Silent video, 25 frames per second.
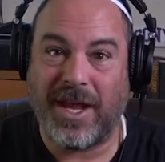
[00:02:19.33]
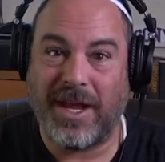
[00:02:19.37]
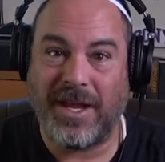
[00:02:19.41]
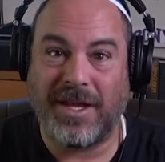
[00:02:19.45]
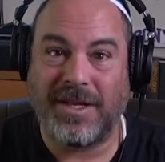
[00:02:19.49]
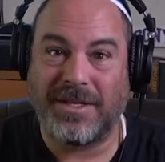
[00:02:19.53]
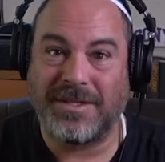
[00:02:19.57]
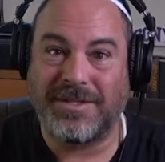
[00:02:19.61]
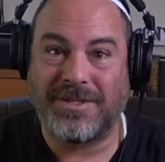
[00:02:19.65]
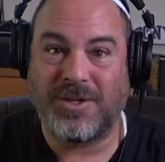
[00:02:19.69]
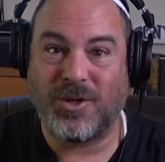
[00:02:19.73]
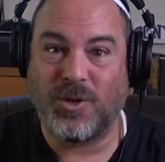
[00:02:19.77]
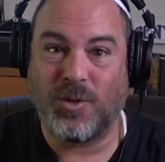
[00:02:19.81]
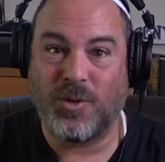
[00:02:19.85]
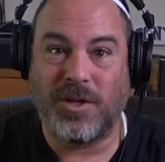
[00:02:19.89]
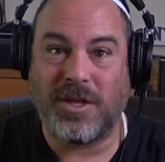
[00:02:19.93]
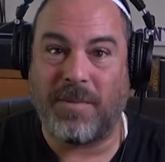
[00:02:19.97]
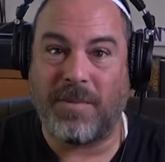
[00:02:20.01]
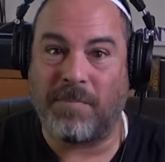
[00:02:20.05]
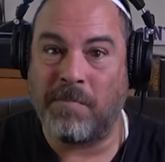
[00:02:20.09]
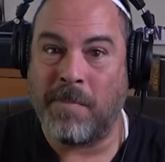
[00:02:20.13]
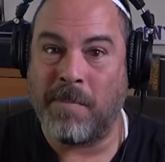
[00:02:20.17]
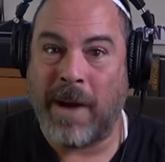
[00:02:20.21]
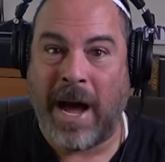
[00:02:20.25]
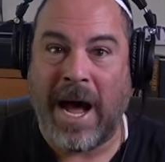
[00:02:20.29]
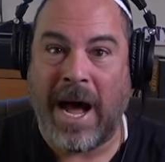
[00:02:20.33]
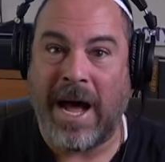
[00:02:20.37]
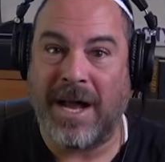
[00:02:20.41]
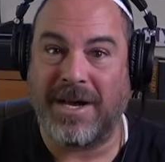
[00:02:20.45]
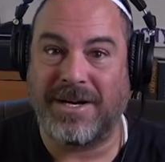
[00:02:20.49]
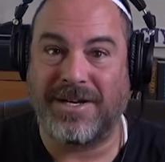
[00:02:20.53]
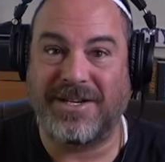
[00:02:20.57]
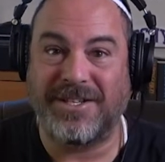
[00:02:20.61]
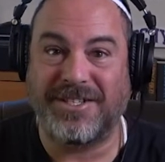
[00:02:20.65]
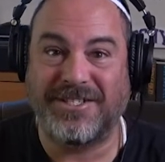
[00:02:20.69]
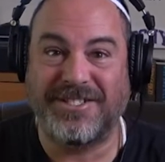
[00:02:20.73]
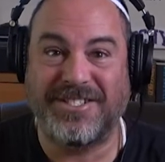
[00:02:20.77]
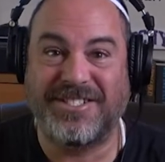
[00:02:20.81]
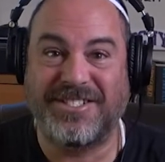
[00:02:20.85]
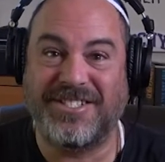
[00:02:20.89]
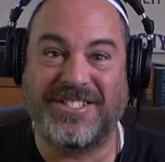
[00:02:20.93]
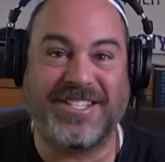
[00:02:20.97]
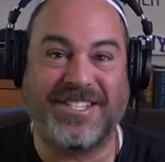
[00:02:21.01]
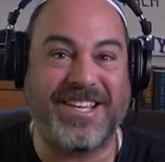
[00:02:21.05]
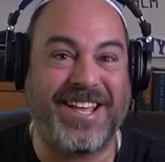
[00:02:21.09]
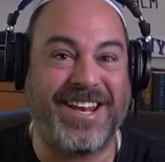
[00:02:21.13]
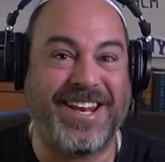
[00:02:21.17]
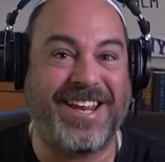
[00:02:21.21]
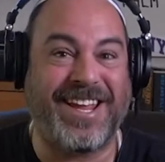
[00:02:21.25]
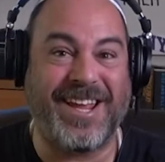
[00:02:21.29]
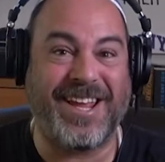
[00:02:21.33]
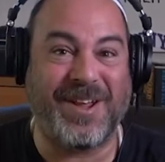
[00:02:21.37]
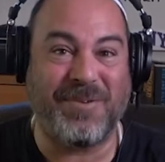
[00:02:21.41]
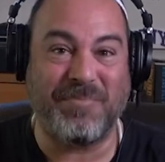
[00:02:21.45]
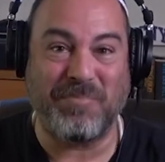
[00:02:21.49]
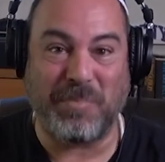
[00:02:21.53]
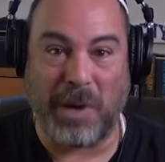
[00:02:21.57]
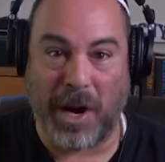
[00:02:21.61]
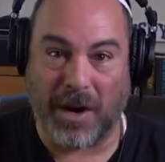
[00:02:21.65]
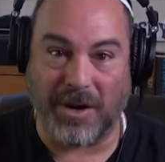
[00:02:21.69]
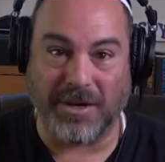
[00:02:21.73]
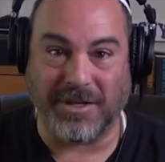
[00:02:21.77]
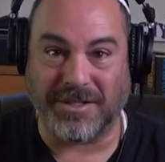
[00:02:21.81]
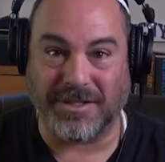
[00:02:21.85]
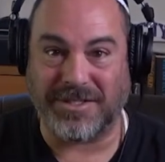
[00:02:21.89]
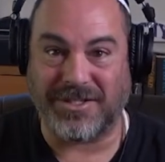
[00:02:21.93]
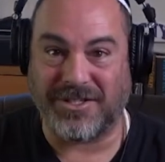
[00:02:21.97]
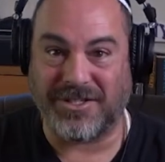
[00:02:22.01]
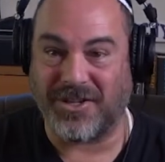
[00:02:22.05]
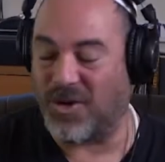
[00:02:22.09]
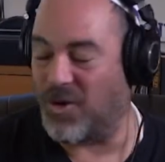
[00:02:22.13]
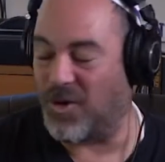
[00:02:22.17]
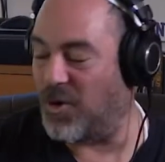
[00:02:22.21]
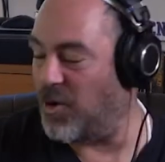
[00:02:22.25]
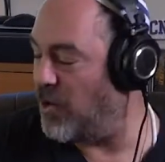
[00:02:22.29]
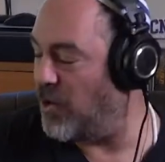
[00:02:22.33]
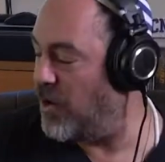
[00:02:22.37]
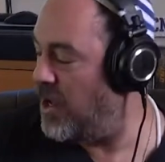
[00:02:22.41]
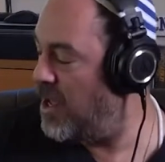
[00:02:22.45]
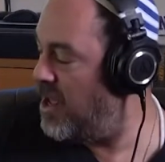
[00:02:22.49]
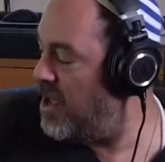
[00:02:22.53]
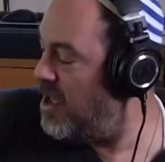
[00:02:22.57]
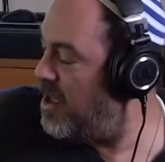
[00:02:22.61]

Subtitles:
into the modern city, part two.